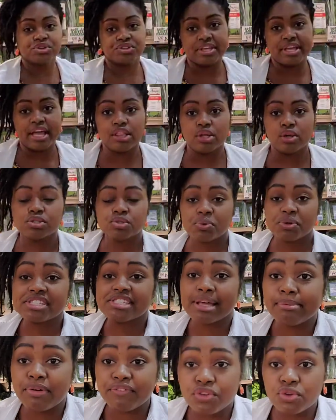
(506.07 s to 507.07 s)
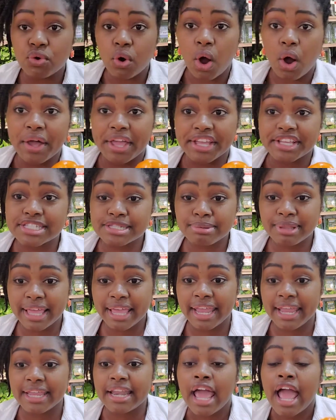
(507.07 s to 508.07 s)
or the yellows, which some of you all
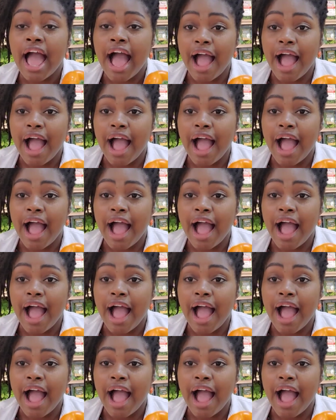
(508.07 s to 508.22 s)
explain,